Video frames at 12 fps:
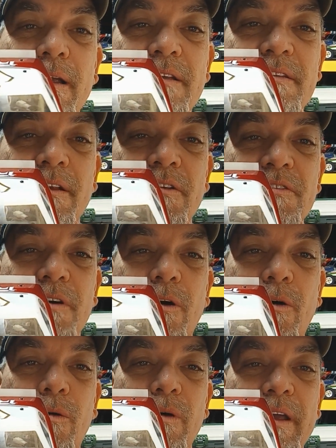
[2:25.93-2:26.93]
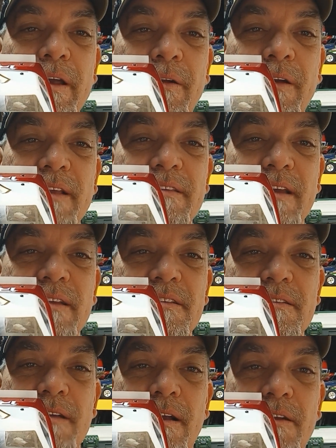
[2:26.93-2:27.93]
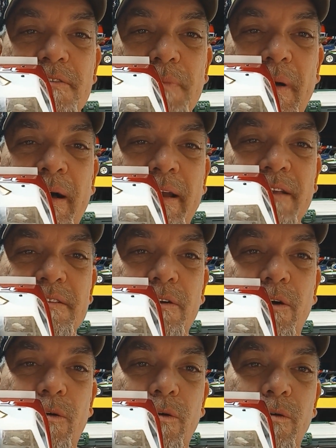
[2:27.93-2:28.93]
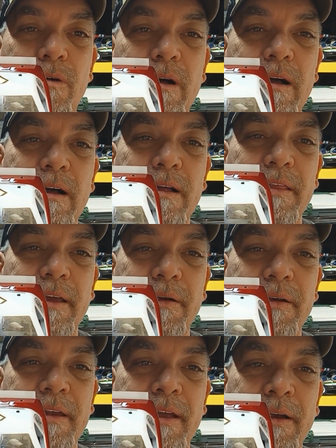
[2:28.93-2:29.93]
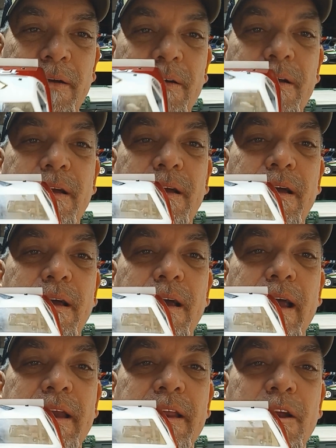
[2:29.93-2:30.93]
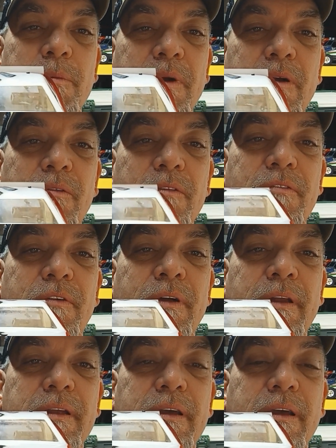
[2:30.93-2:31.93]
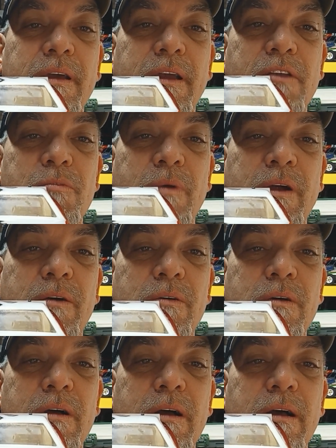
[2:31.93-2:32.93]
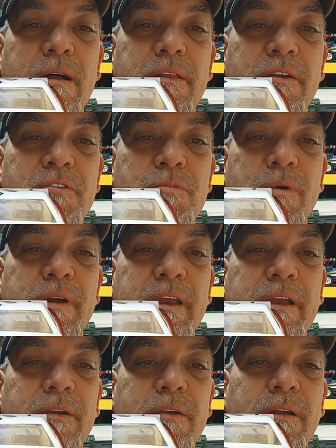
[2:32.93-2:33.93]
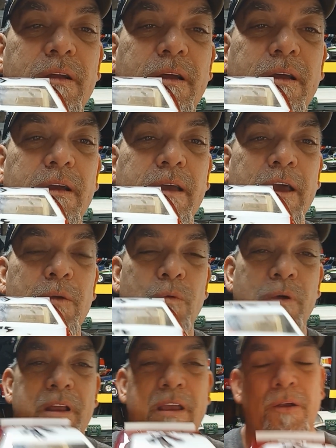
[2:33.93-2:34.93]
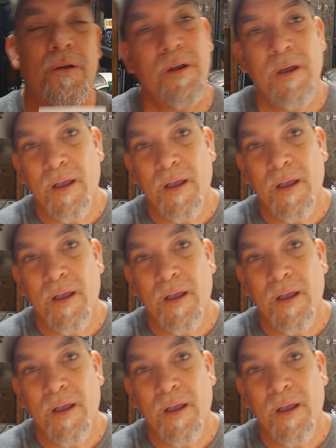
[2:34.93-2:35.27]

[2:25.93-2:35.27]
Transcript: You see there's a hole here. That's just not a spot, it's a hole there and there. And then up here on the front as well, there's one here and one here.